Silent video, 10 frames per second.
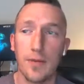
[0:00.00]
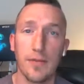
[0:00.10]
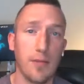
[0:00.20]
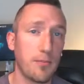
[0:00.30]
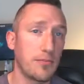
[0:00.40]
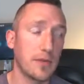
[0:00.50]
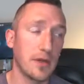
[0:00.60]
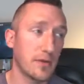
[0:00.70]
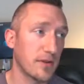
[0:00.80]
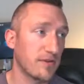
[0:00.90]

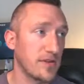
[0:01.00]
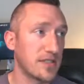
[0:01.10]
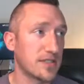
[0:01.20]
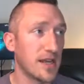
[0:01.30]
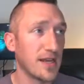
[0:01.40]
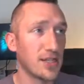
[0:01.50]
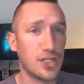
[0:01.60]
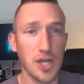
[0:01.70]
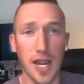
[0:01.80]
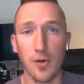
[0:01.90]
If these
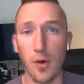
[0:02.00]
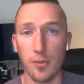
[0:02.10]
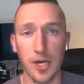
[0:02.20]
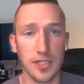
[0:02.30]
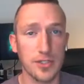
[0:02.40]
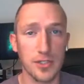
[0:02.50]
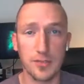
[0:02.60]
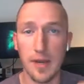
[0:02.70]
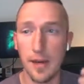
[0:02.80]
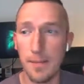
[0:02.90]
giant corporations are
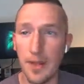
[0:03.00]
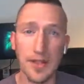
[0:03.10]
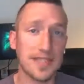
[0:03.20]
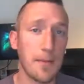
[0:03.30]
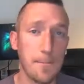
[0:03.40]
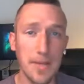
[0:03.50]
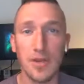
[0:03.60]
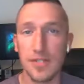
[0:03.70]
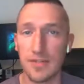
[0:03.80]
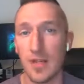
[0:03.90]
spending millions and
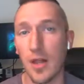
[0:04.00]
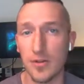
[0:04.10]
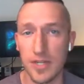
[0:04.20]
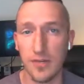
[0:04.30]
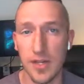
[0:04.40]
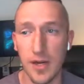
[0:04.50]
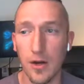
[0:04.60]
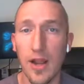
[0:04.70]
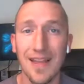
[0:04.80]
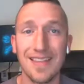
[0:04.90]
billions of dollars every
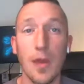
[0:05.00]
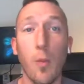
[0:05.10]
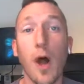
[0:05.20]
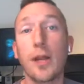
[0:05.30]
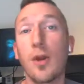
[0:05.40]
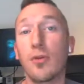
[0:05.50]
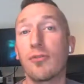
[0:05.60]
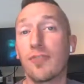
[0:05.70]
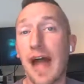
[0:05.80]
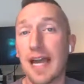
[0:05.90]
year, they want to know the
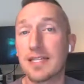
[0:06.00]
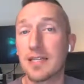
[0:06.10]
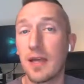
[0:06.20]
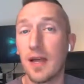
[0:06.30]
facts.